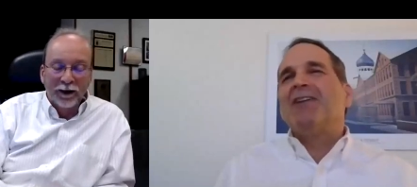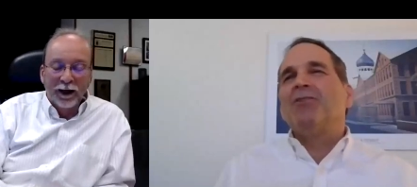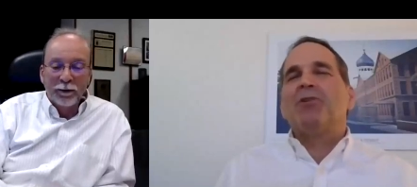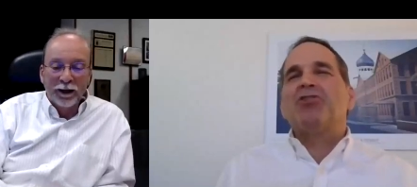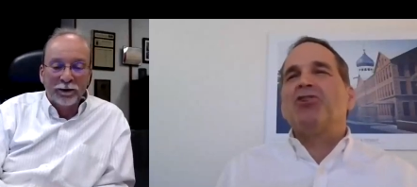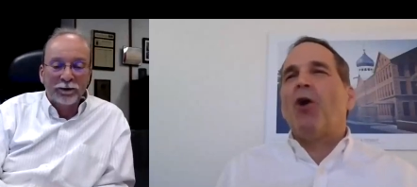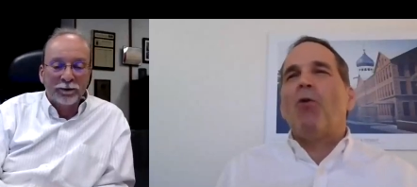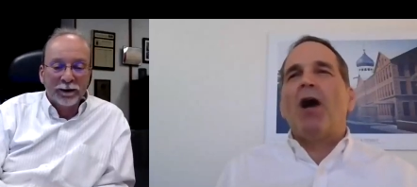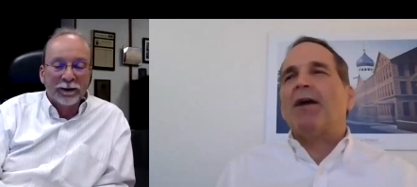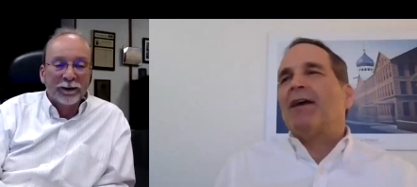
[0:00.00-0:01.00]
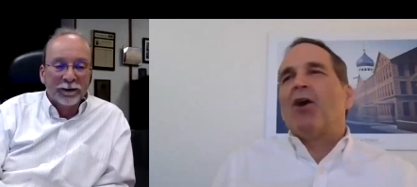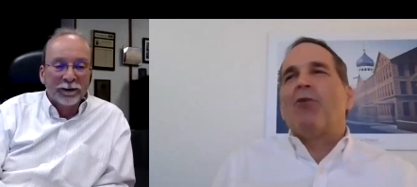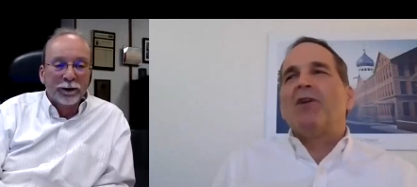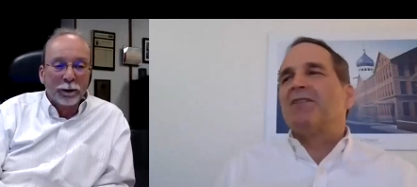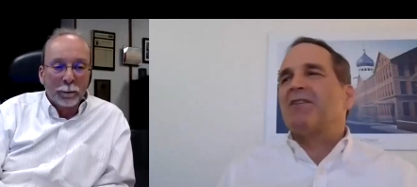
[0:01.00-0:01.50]
Speaker 1: I and, mean, but you know what? It
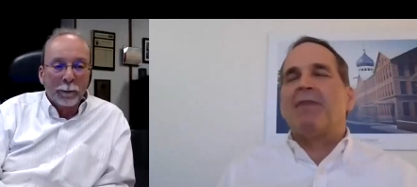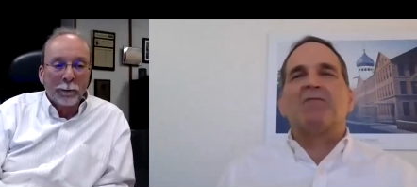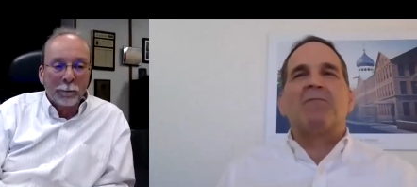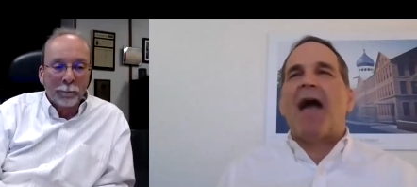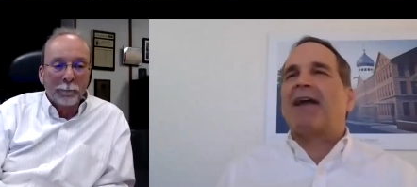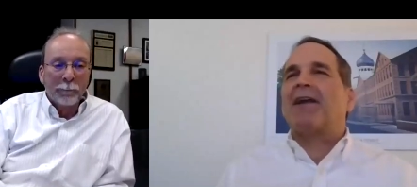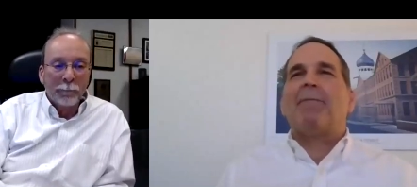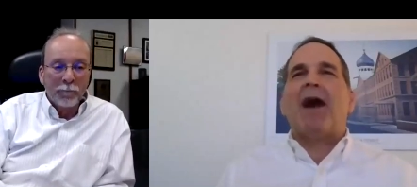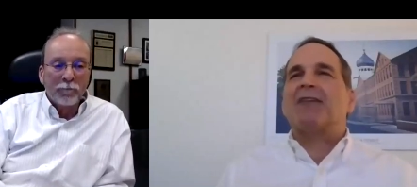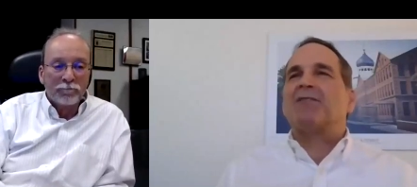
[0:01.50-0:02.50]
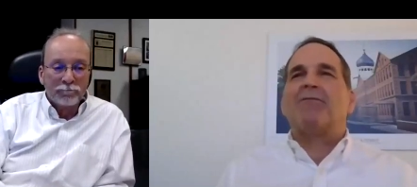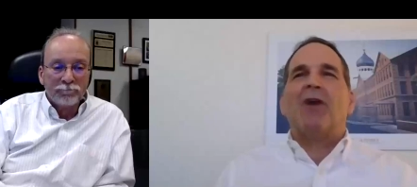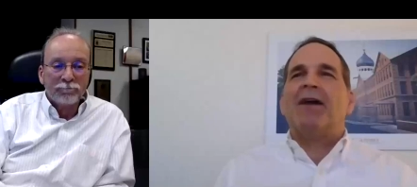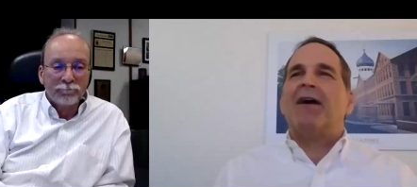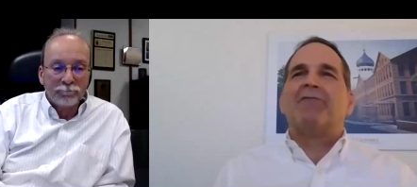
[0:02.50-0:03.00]
always comes back in a positive
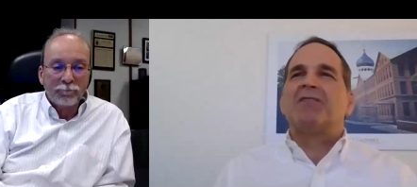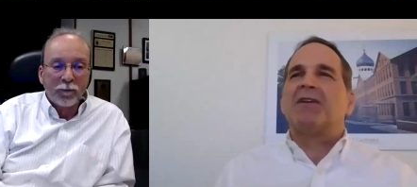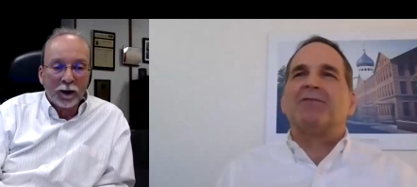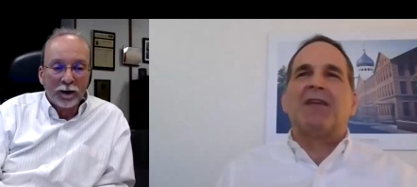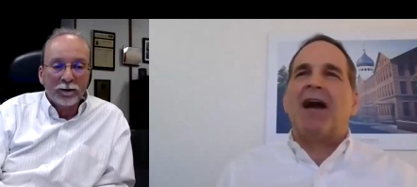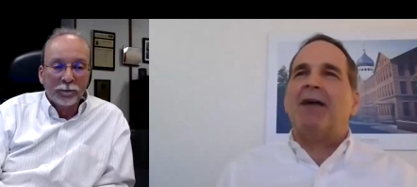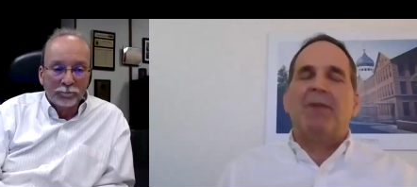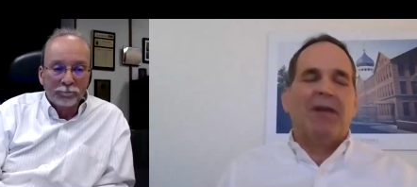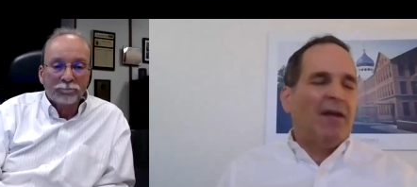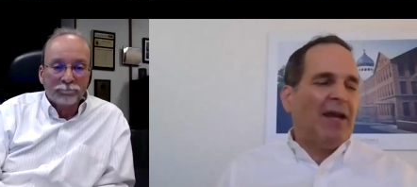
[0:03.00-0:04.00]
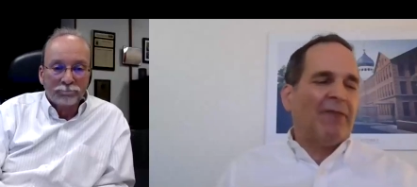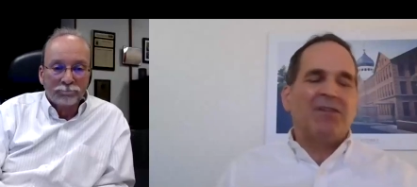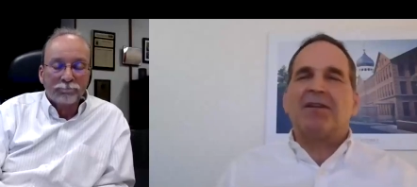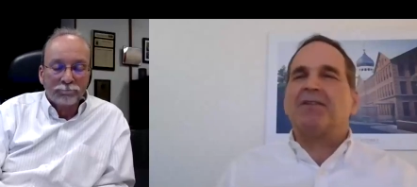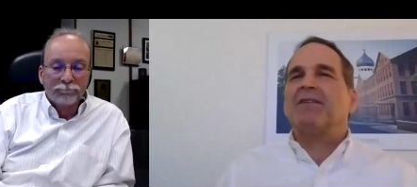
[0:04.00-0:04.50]
way every single time.
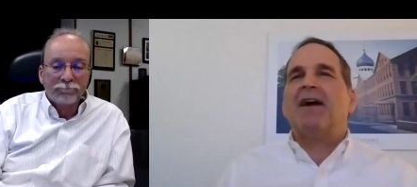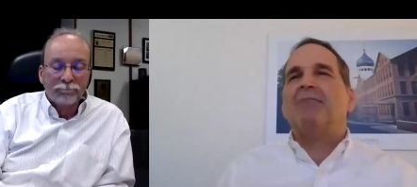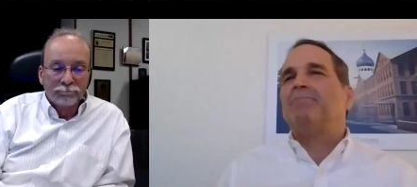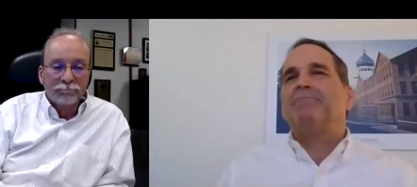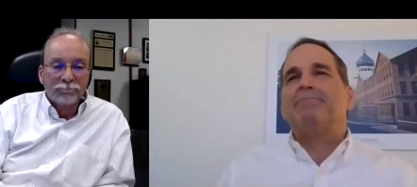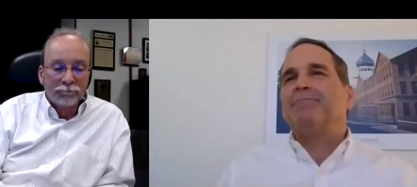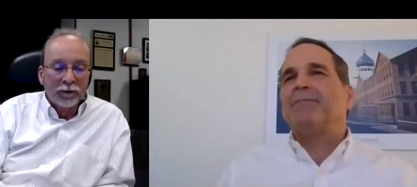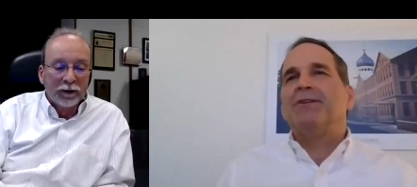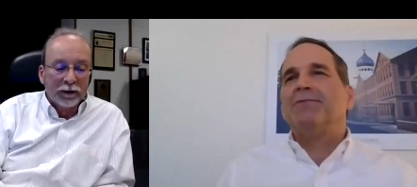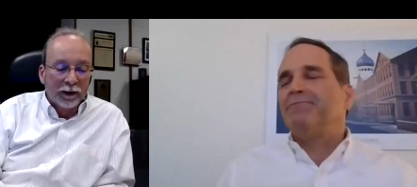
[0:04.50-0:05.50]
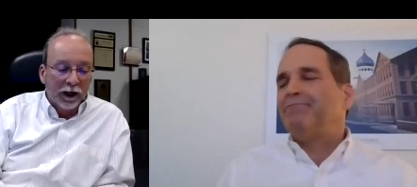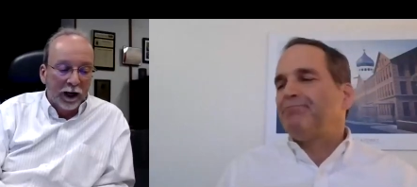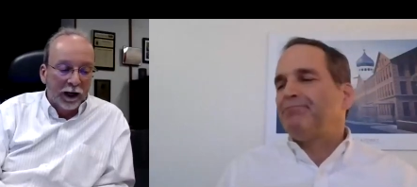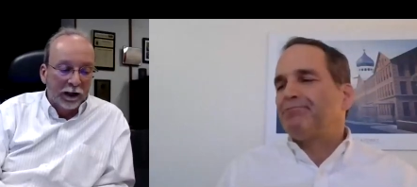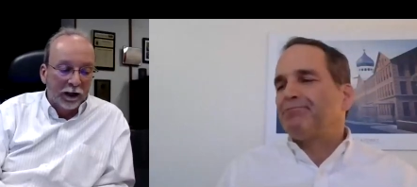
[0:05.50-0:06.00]
Every single time.
Speaker 2: Yeah,
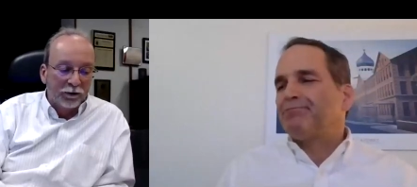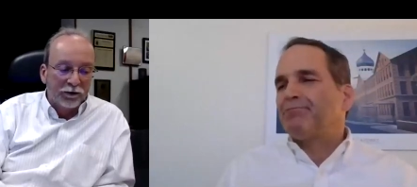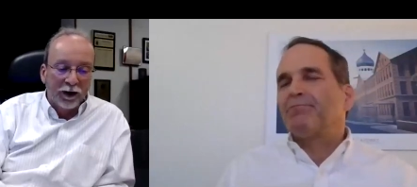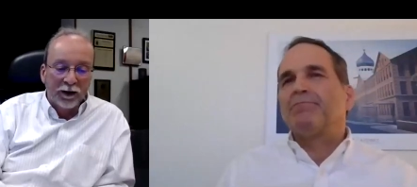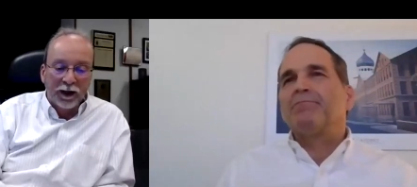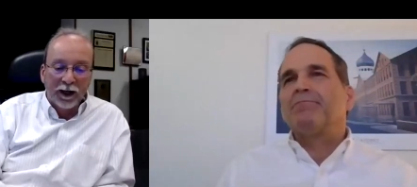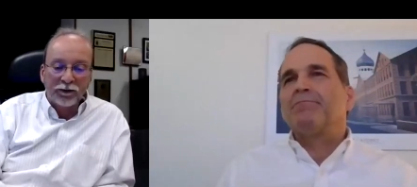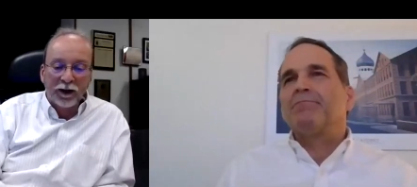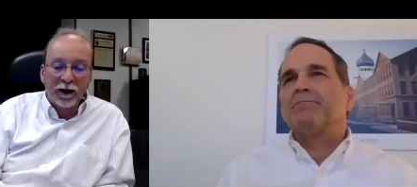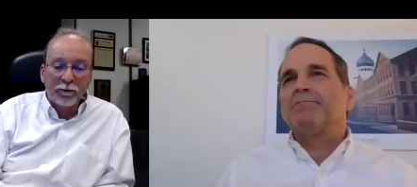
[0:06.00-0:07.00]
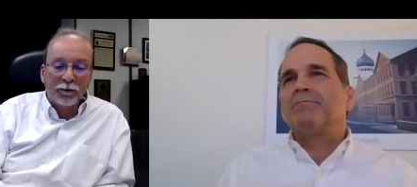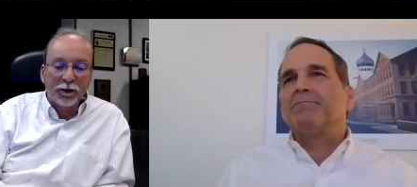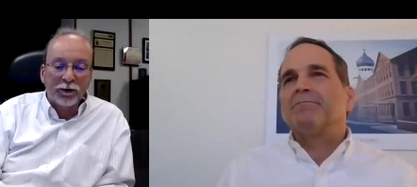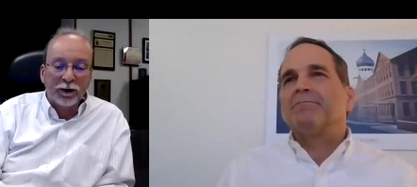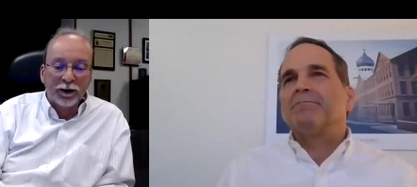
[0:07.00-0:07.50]
I, I, share that sentiment with
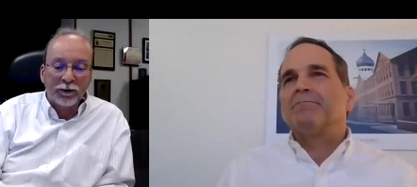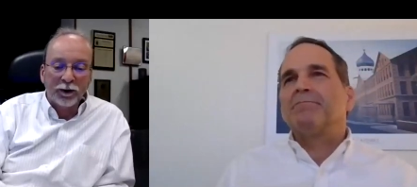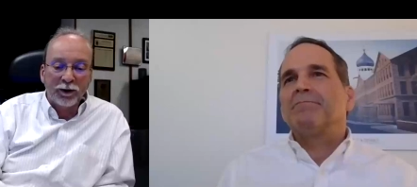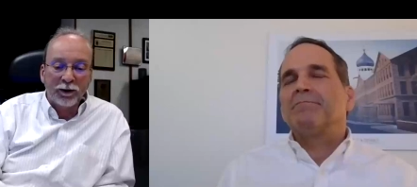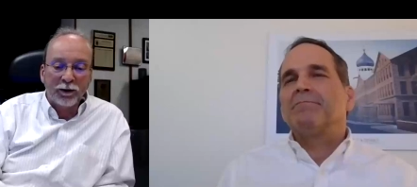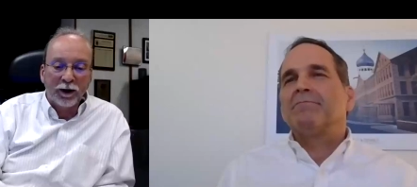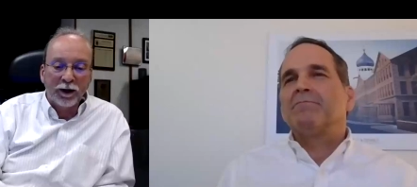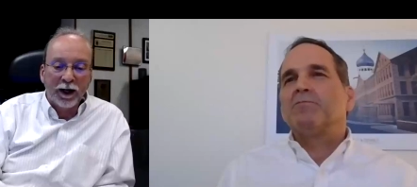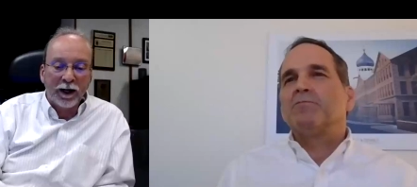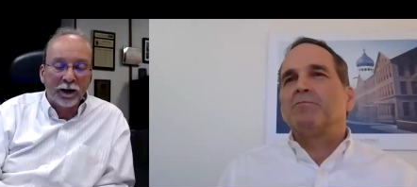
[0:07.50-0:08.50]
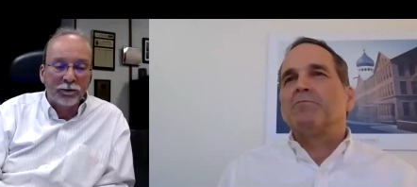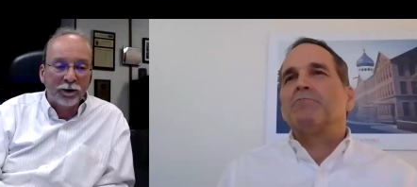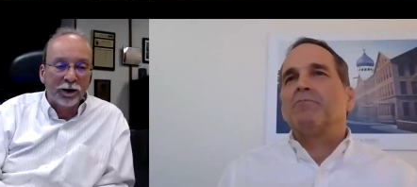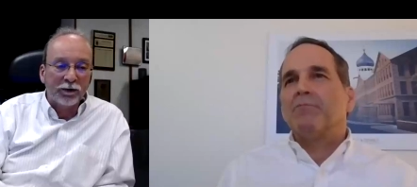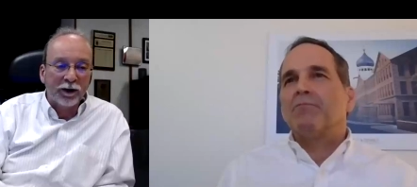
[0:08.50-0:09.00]
uh, with you on that. I feel
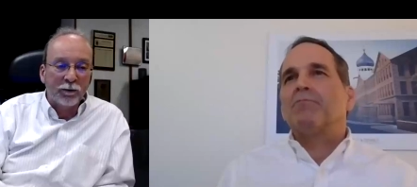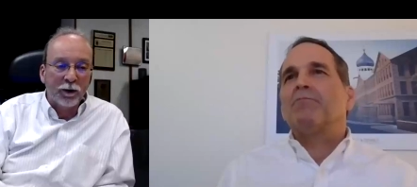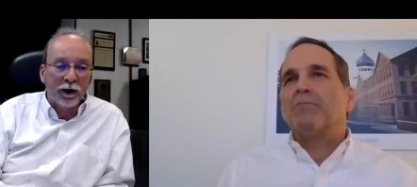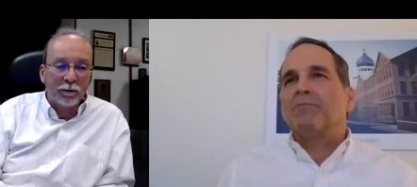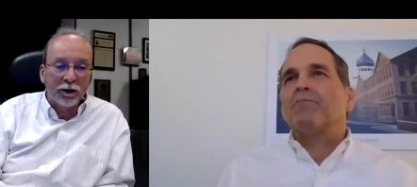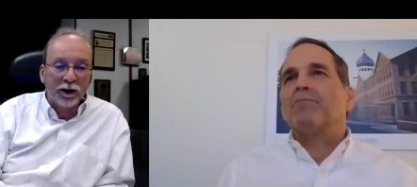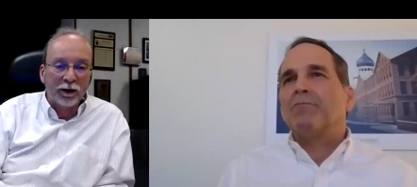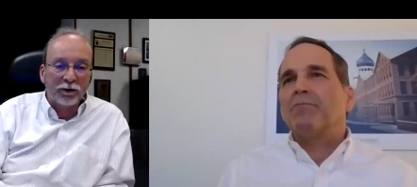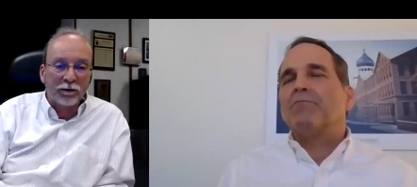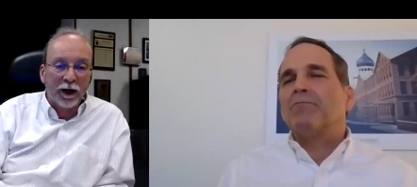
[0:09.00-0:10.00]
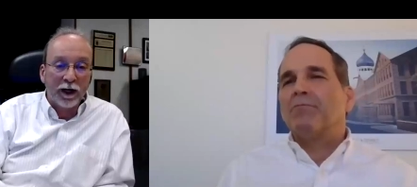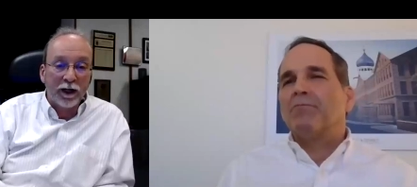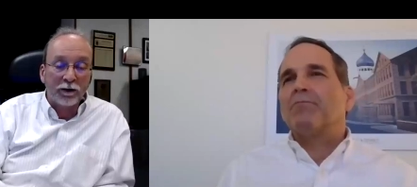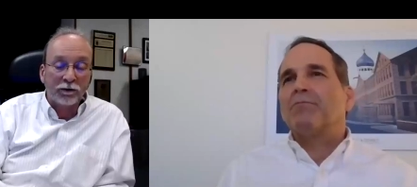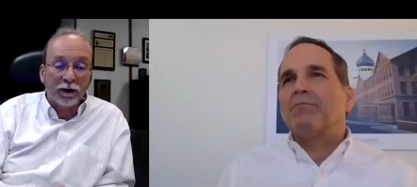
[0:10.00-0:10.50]
the same way about the. It's a great
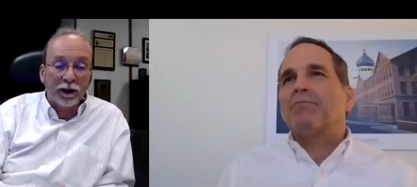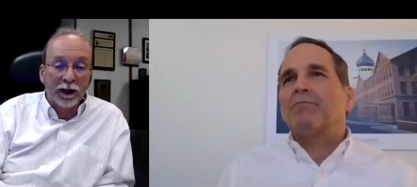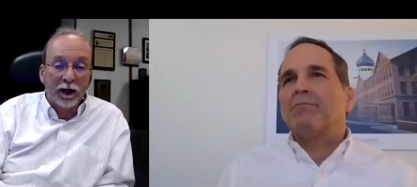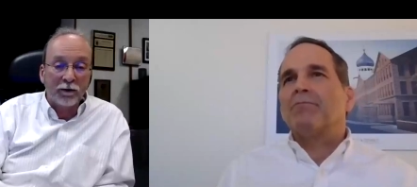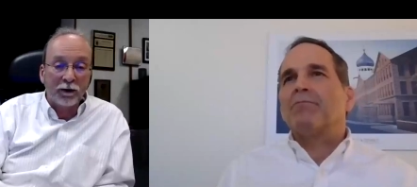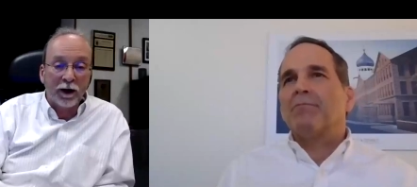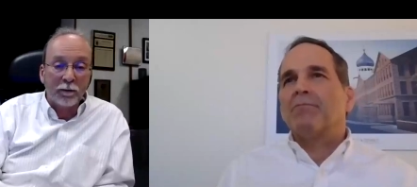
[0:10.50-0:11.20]
industry in that regard.